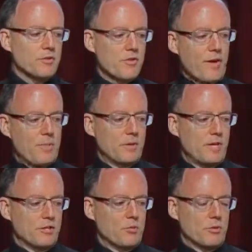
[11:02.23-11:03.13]
levels of
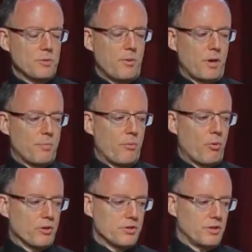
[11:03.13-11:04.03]
hypertension respond
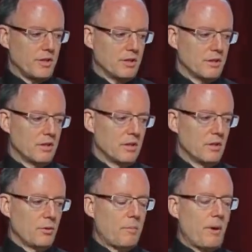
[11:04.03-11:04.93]
proportionally.
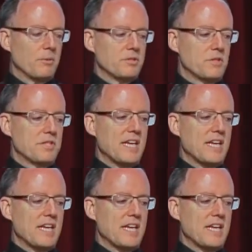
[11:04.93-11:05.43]
We published a